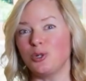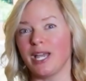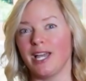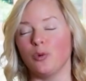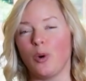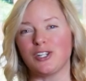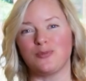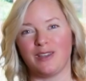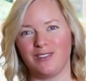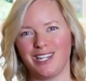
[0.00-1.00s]
you can
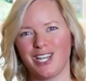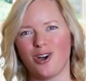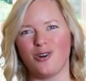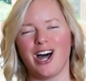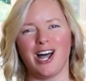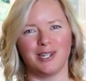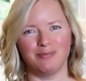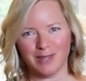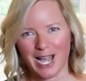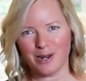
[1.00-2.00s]
watch my video
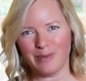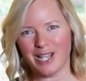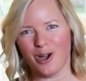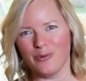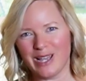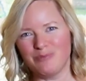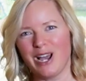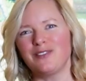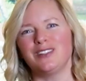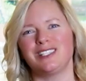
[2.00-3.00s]
on how to make homemade
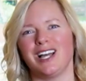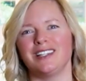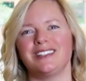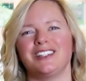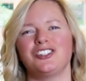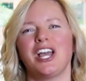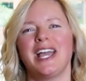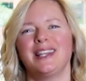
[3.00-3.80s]
breakfast sausage.